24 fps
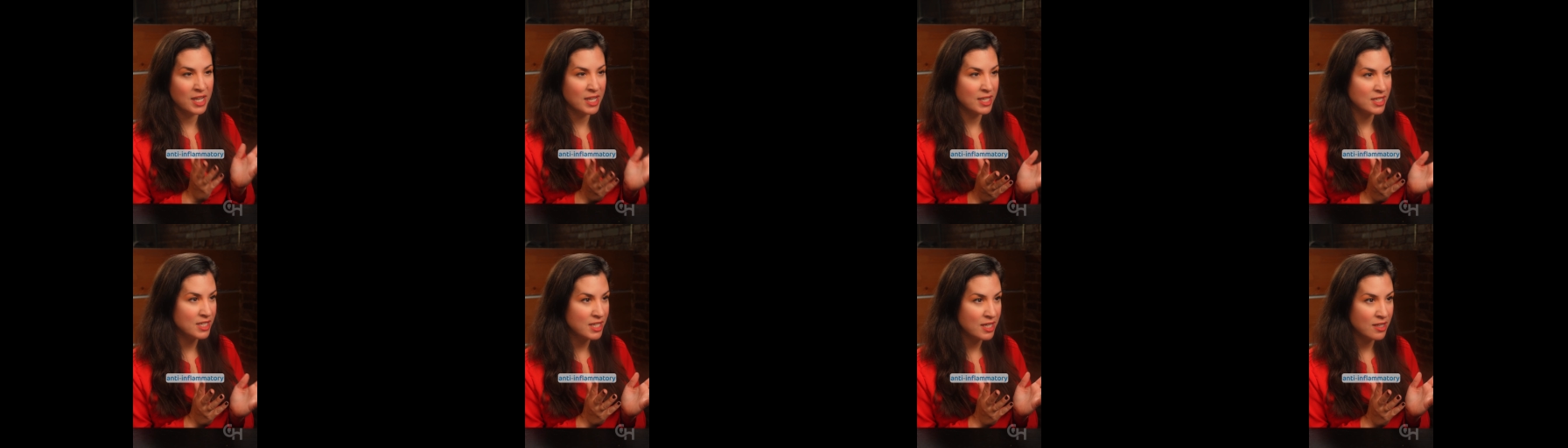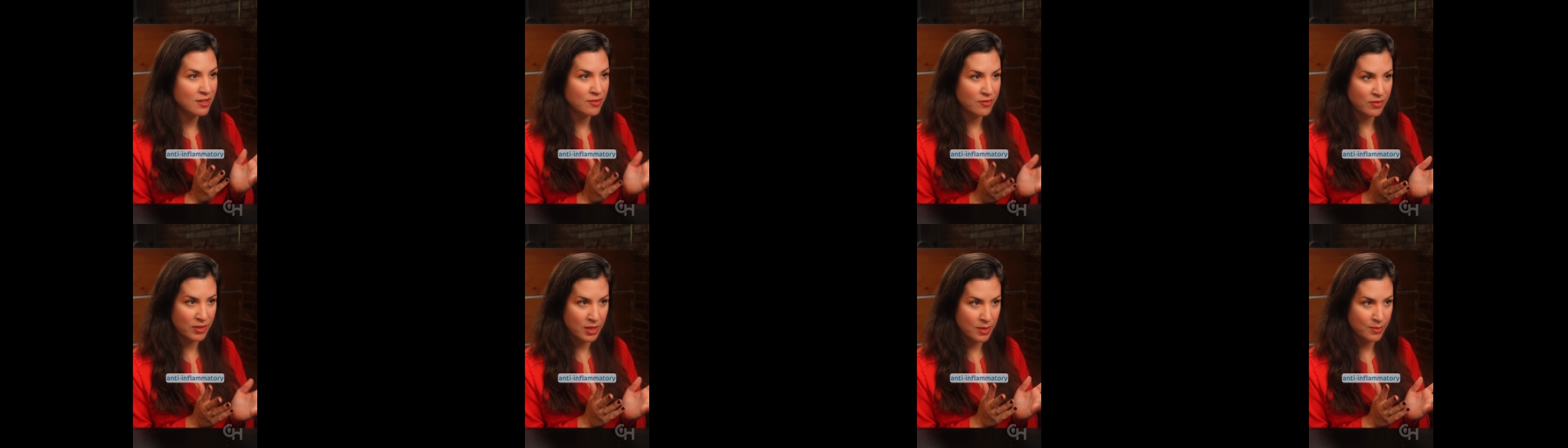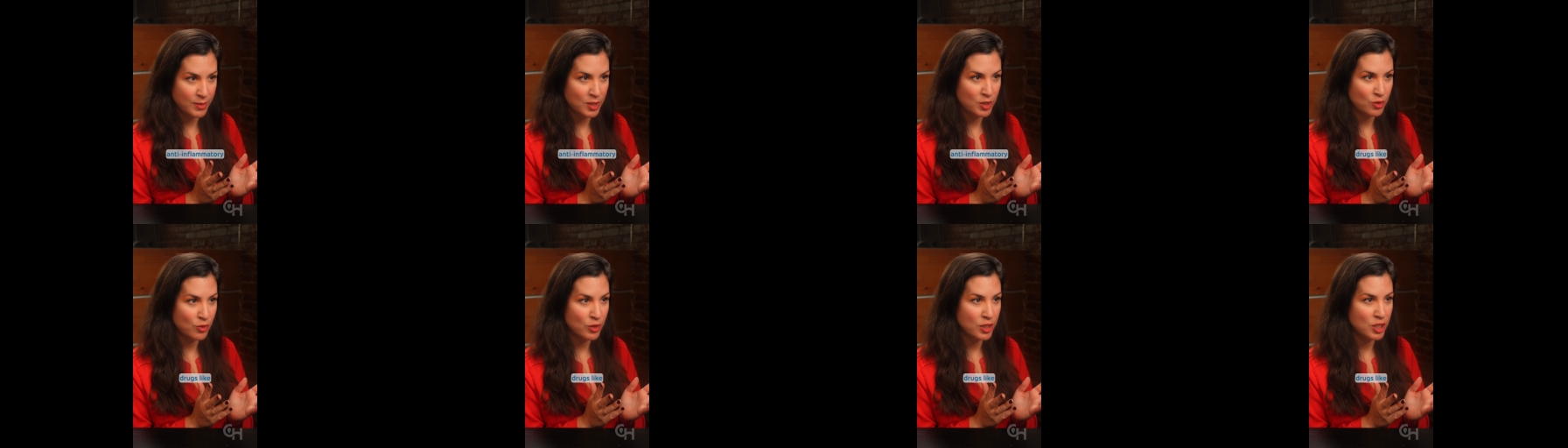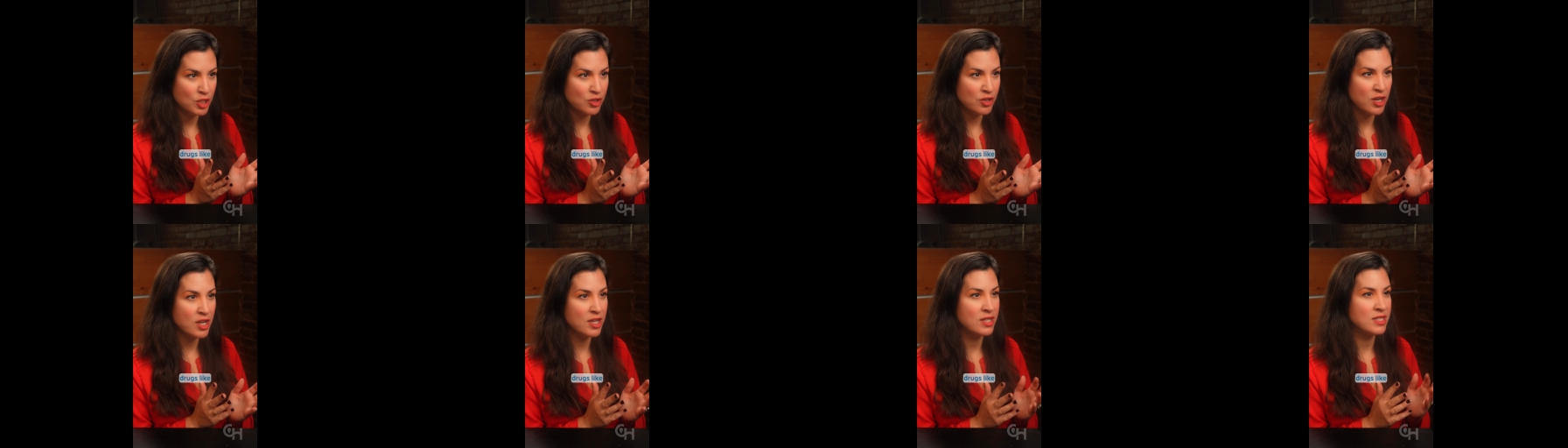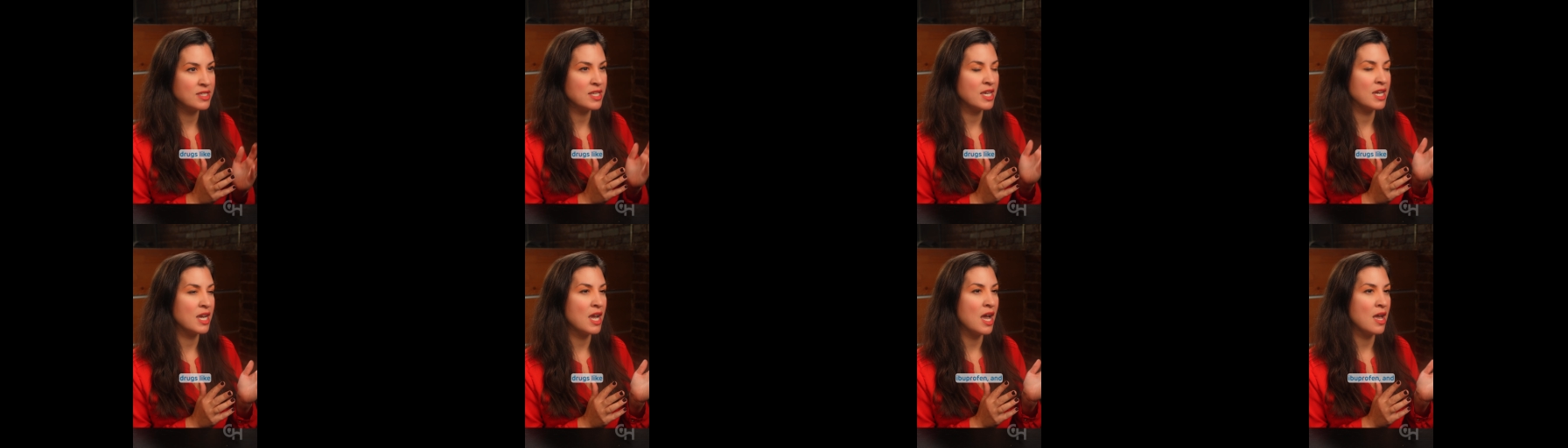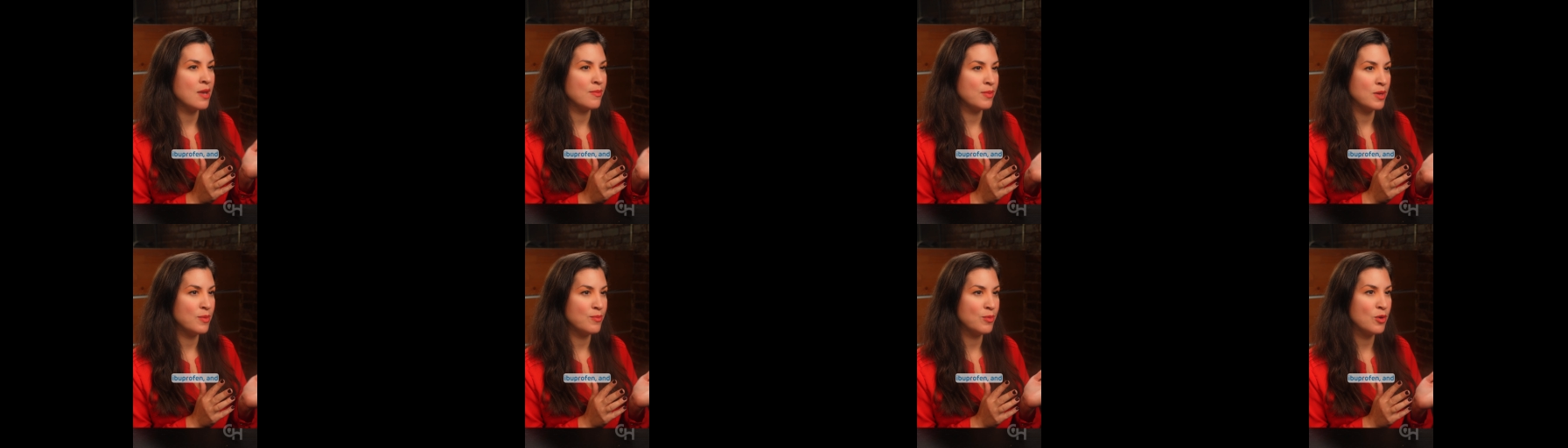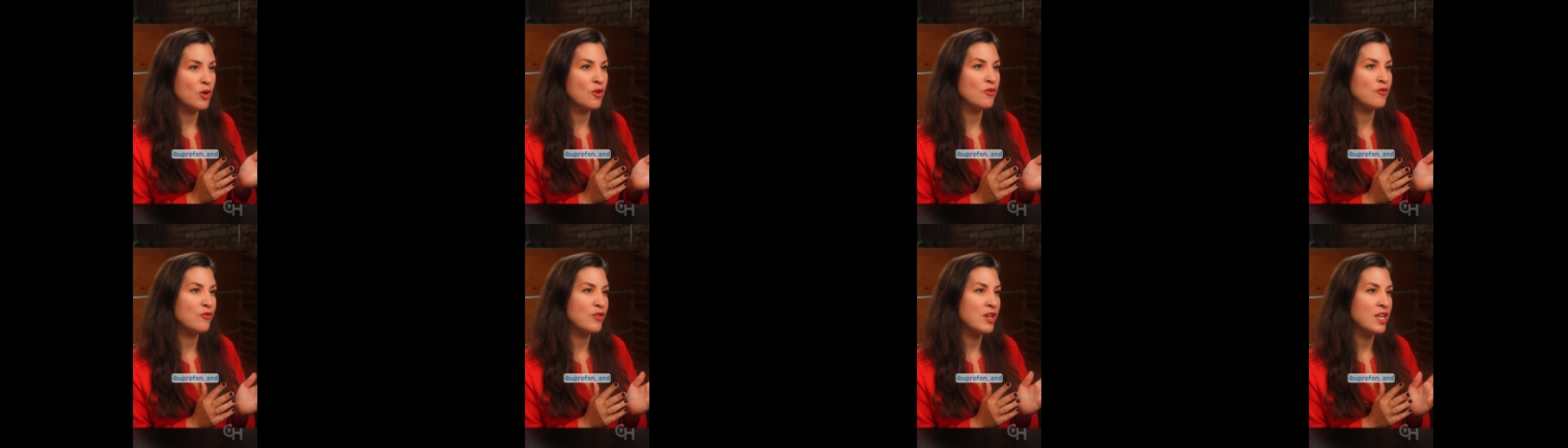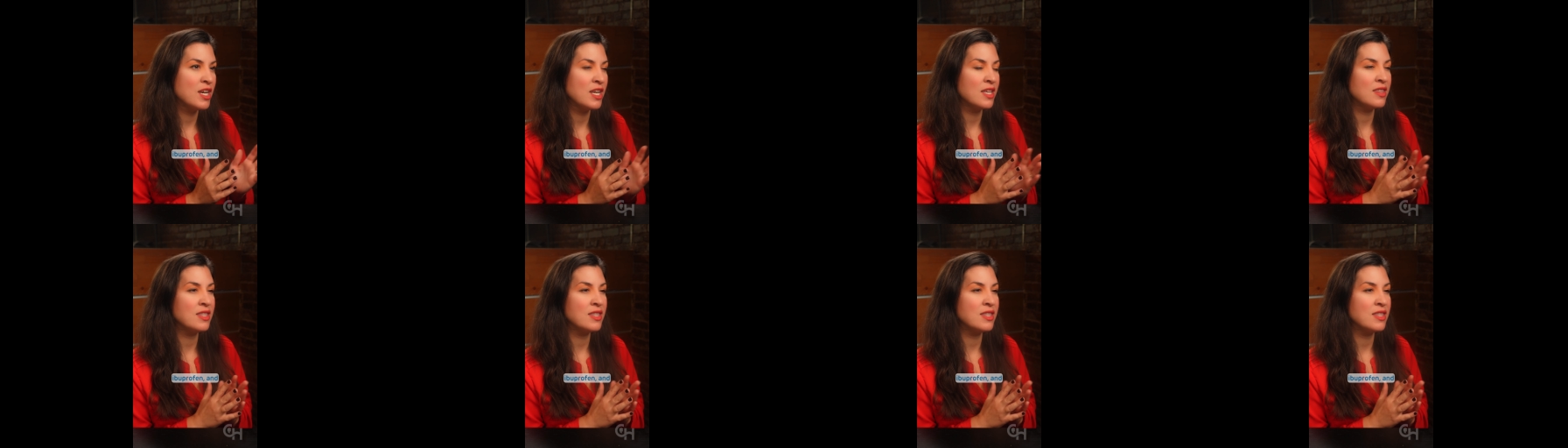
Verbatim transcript: anti inflammatory drugs like ibuprofen,